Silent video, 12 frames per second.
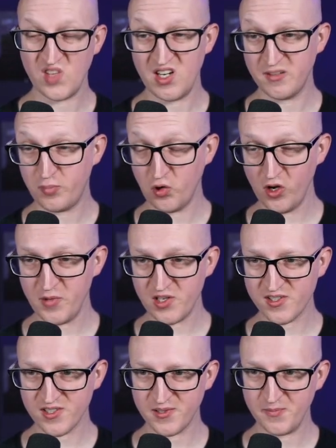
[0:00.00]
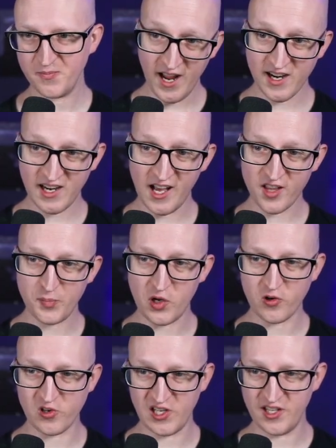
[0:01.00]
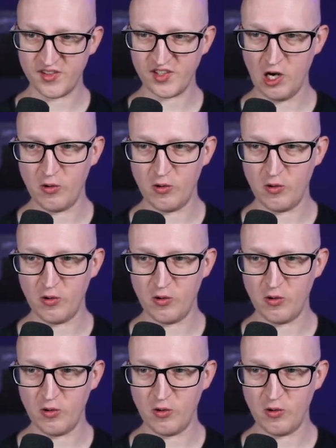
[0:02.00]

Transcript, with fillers: the deployment, and last but not least,